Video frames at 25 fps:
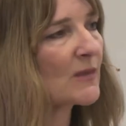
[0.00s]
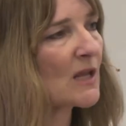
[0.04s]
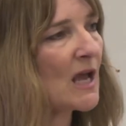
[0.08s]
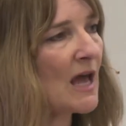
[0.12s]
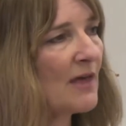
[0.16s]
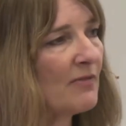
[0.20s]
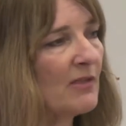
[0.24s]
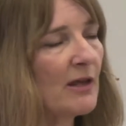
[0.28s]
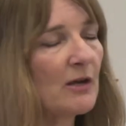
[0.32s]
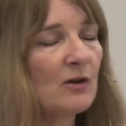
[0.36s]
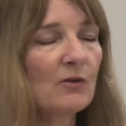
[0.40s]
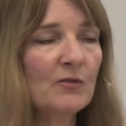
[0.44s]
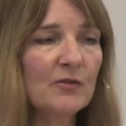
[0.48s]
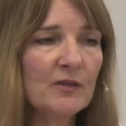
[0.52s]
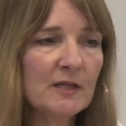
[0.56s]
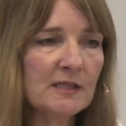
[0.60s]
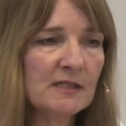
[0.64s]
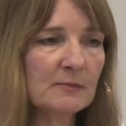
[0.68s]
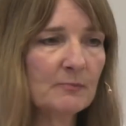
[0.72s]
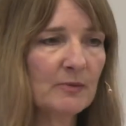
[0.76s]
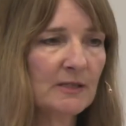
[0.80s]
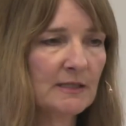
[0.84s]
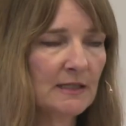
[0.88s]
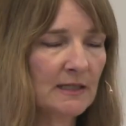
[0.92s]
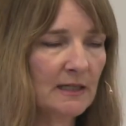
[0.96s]
And then on this
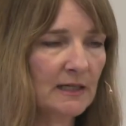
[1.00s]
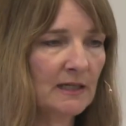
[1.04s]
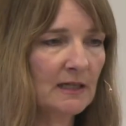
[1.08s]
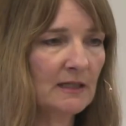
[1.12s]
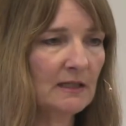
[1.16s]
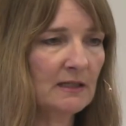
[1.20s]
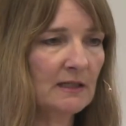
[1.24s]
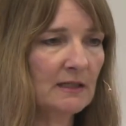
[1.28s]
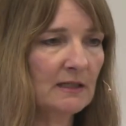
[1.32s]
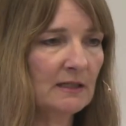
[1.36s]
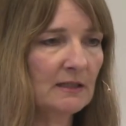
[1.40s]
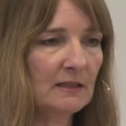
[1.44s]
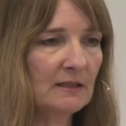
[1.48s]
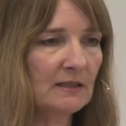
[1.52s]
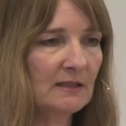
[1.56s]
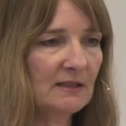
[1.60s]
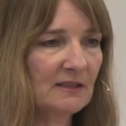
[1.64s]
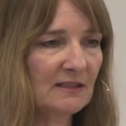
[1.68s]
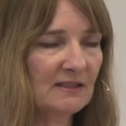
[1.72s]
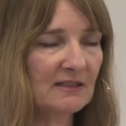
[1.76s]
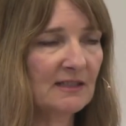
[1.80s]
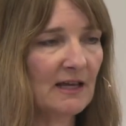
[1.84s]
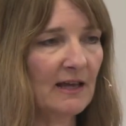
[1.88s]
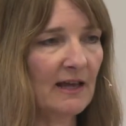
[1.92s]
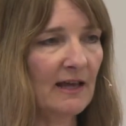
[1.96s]
particular
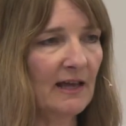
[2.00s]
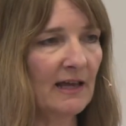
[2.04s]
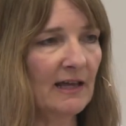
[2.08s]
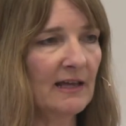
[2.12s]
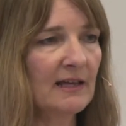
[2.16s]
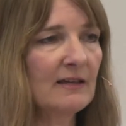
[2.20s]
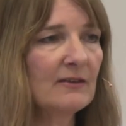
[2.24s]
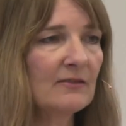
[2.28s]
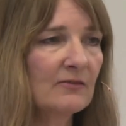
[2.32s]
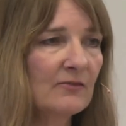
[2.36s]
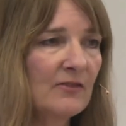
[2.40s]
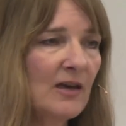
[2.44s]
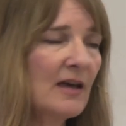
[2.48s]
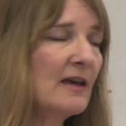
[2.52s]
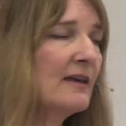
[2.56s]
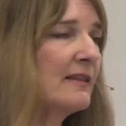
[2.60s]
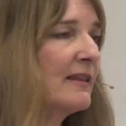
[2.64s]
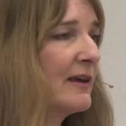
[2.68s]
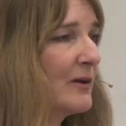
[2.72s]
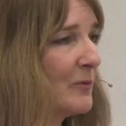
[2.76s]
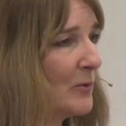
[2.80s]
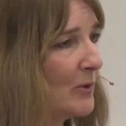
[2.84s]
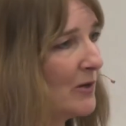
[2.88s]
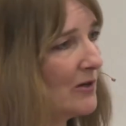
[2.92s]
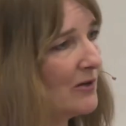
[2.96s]
day, there
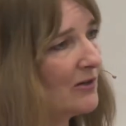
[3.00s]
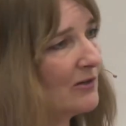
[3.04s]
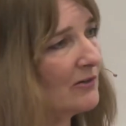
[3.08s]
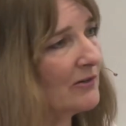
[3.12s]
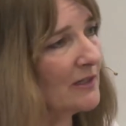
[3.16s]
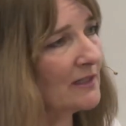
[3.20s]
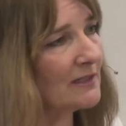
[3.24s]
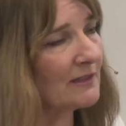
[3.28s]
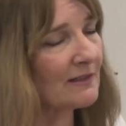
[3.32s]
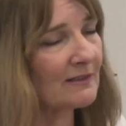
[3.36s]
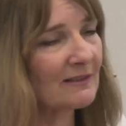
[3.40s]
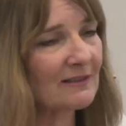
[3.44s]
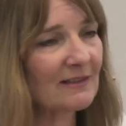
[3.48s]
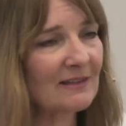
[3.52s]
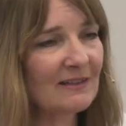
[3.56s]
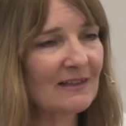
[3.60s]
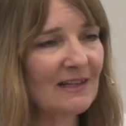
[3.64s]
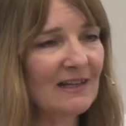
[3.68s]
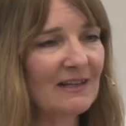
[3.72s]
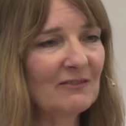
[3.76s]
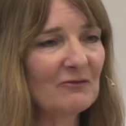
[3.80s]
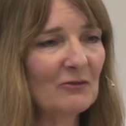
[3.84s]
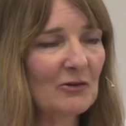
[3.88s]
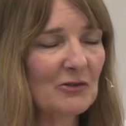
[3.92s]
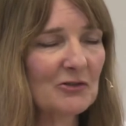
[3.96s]
they were in
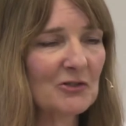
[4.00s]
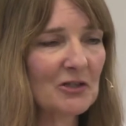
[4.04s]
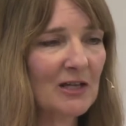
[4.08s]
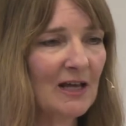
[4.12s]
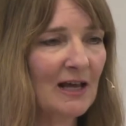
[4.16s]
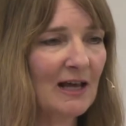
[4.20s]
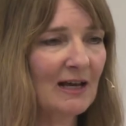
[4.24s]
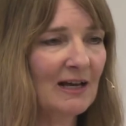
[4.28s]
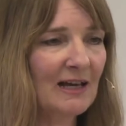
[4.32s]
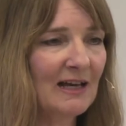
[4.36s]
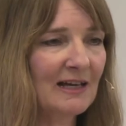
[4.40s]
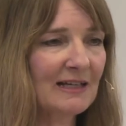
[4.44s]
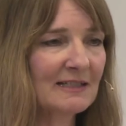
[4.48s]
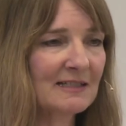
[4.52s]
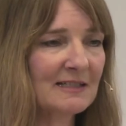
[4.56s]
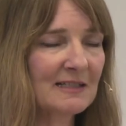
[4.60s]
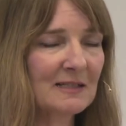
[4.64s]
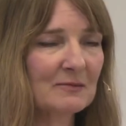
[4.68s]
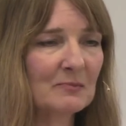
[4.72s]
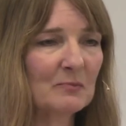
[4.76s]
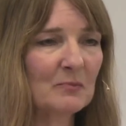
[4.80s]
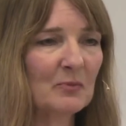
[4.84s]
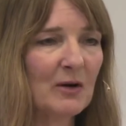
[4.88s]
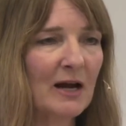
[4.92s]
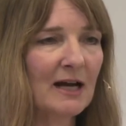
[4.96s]
Roger
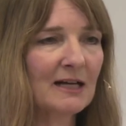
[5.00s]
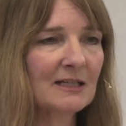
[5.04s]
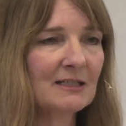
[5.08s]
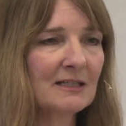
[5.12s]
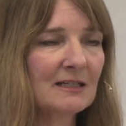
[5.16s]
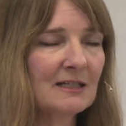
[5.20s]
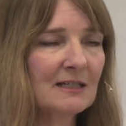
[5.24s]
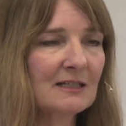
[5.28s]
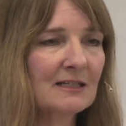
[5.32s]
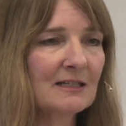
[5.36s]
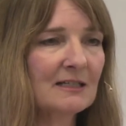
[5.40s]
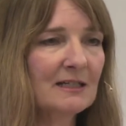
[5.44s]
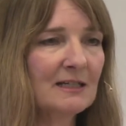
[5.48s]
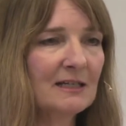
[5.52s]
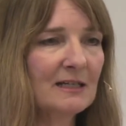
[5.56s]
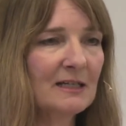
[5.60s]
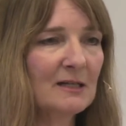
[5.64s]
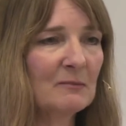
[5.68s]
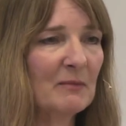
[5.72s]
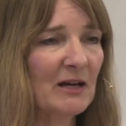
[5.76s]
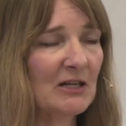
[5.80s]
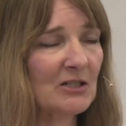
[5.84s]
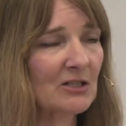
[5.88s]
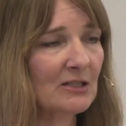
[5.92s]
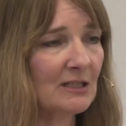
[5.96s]
Callaghan's practice, and you can
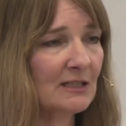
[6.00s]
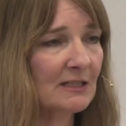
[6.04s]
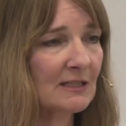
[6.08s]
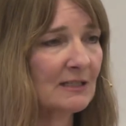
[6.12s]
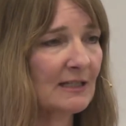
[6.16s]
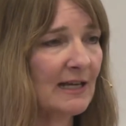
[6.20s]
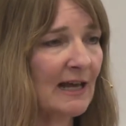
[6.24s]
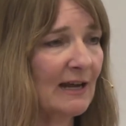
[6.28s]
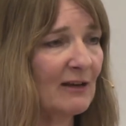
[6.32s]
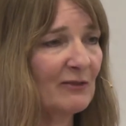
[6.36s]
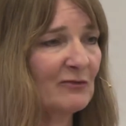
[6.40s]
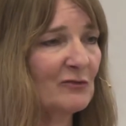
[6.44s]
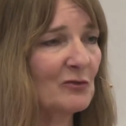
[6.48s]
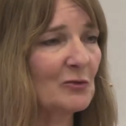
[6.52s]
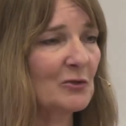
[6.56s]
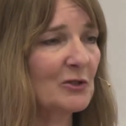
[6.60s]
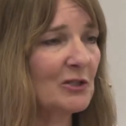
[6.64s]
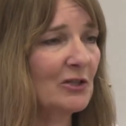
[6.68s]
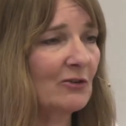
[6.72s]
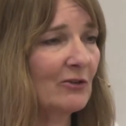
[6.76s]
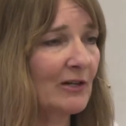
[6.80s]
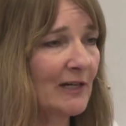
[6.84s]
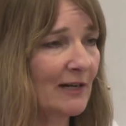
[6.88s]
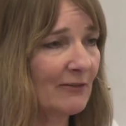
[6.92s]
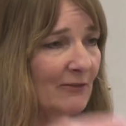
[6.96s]
imagine it's
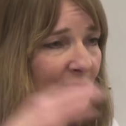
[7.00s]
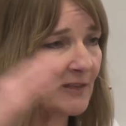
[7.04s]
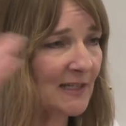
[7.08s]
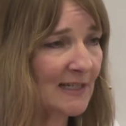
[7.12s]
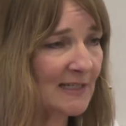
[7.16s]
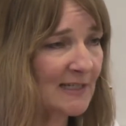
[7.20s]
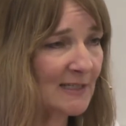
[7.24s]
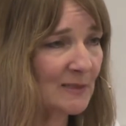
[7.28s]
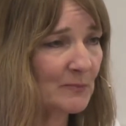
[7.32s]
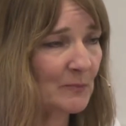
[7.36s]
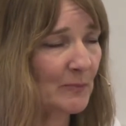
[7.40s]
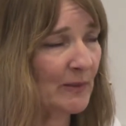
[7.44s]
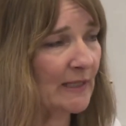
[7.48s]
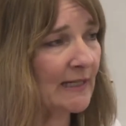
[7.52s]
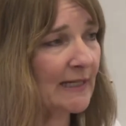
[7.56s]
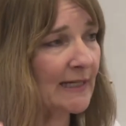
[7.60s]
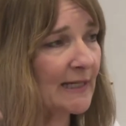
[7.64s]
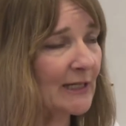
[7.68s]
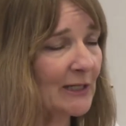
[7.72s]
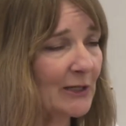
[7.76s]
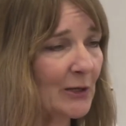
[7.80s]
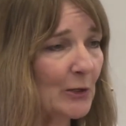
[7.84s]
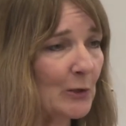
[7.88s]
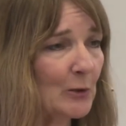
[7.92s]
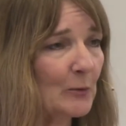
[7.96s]
California and everything is
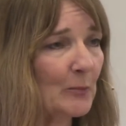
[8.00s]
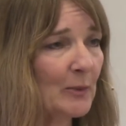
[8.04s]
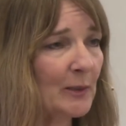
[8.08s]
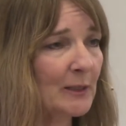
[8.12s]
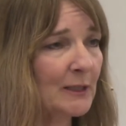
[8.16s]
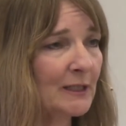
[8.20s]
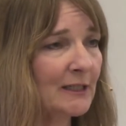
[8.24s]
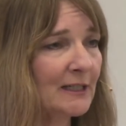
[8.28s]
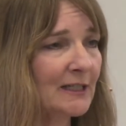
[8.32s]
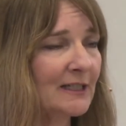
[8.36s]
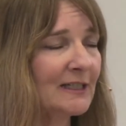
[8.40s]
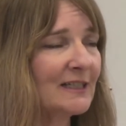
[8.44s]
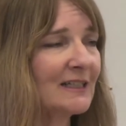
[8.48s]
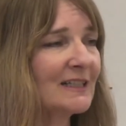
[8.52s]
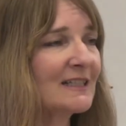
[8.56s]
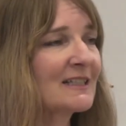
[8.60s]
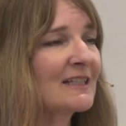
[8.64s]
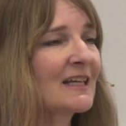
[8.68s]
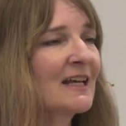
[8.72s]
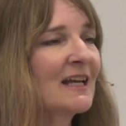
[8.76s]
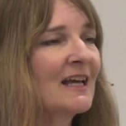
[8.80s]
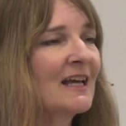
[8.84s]
big and open,